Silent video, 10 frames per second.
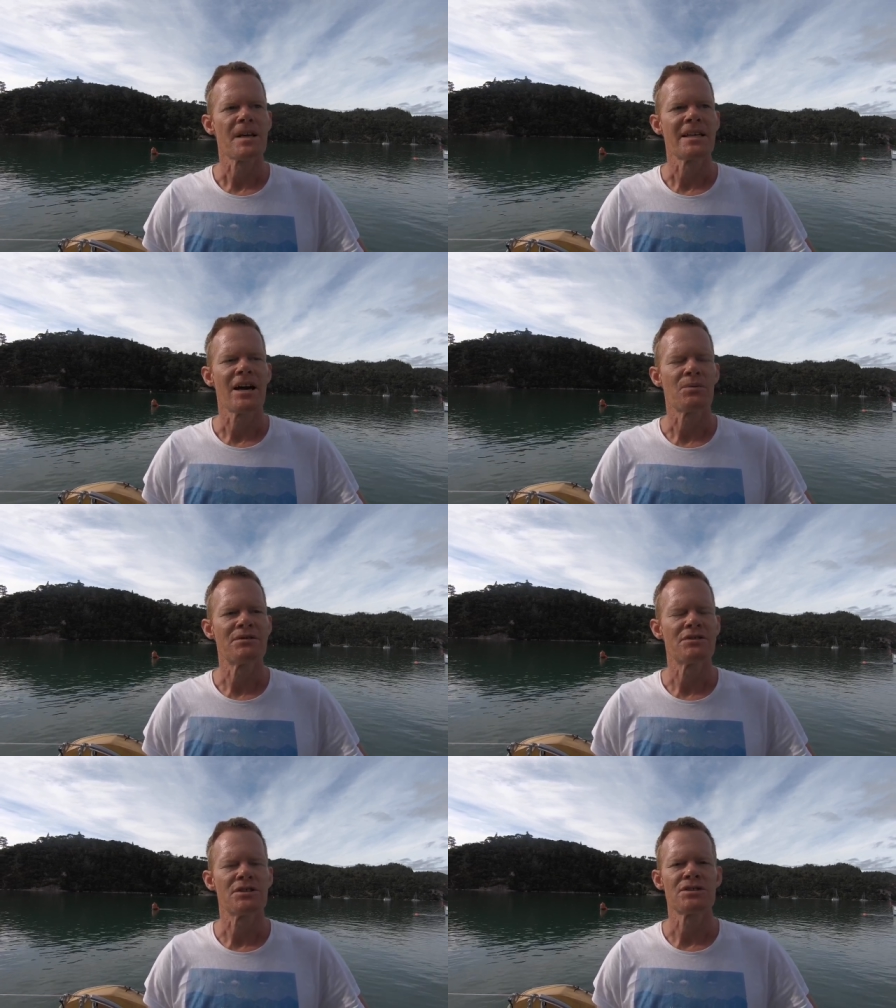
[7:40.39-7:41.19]
yeah, we're
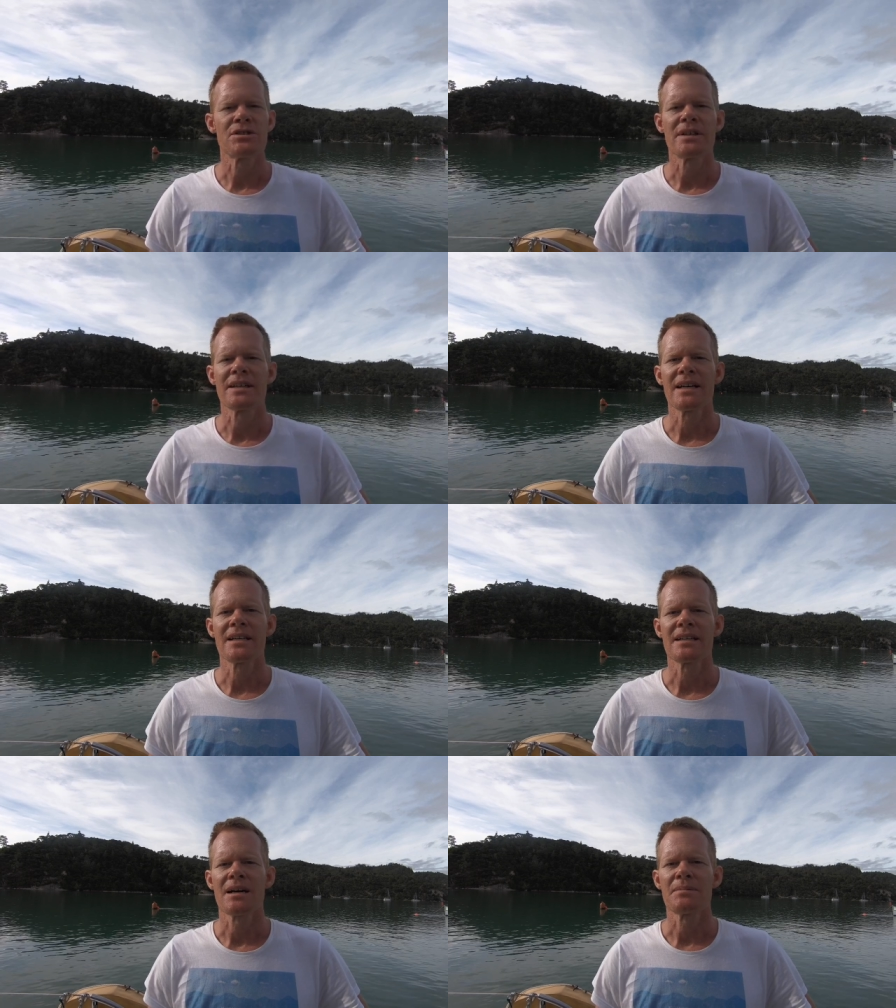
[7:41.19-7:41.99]
just doing
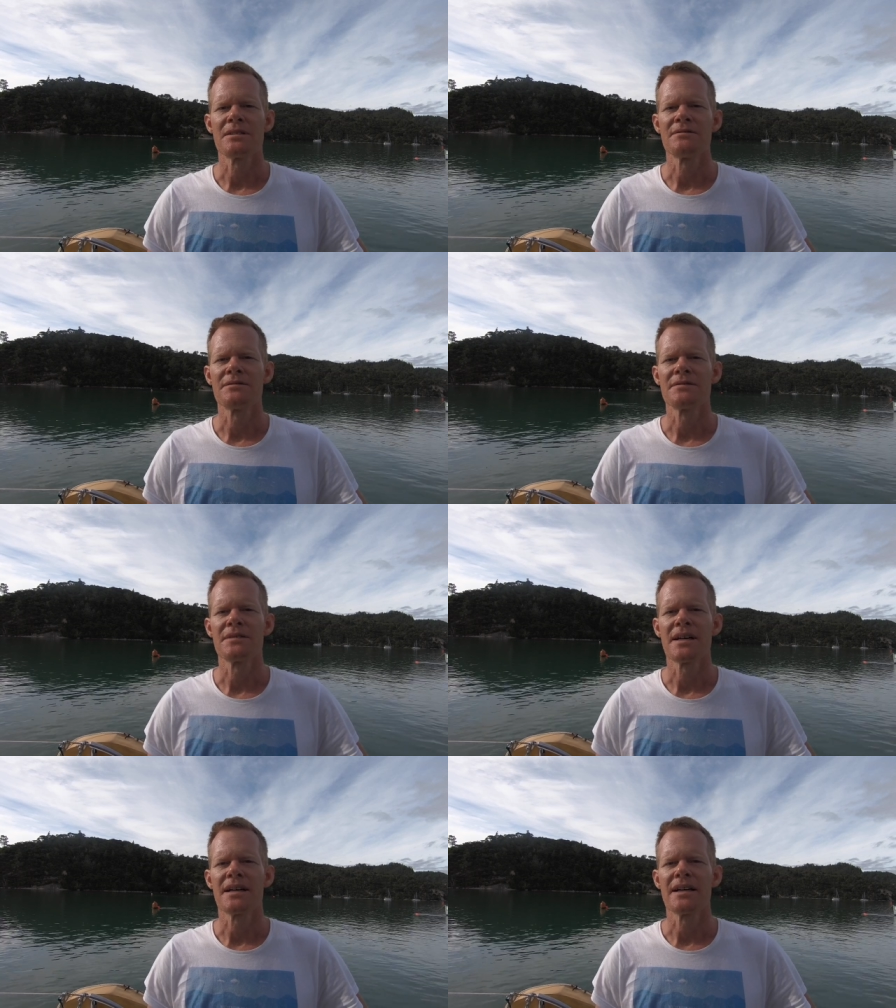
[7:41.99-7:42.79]
a couple of
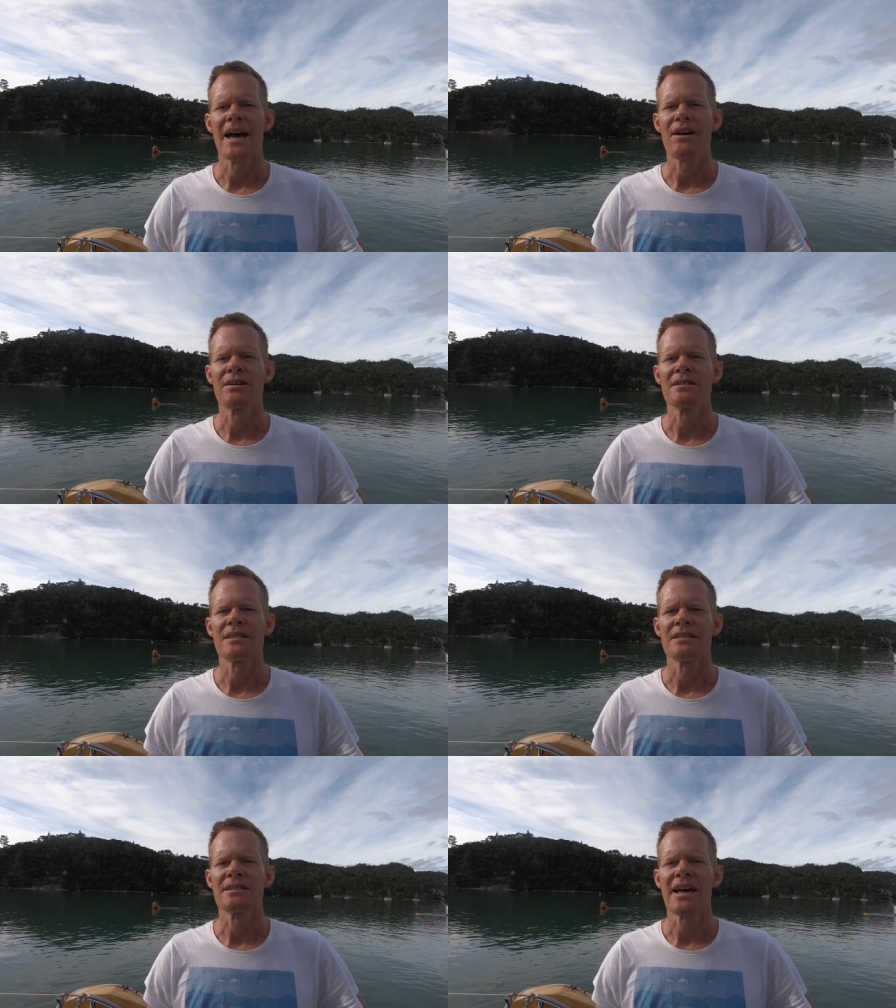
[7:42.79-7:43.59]
uh, errands
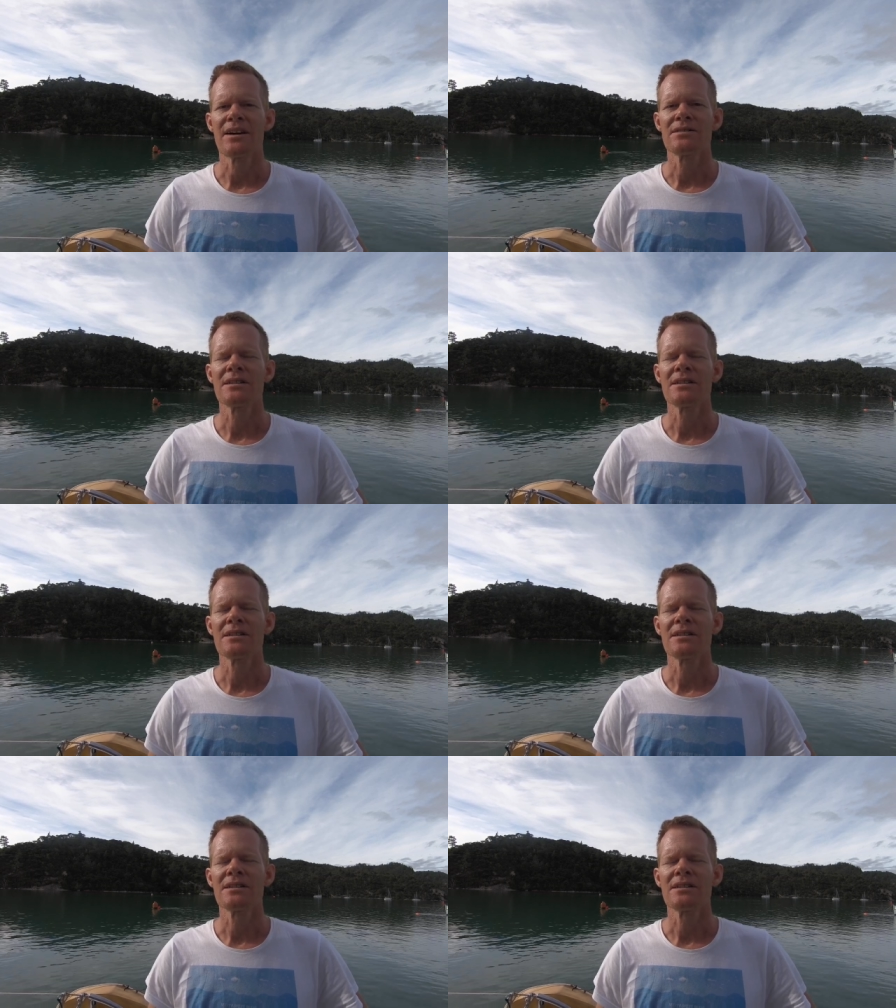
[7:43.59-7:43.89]
in town,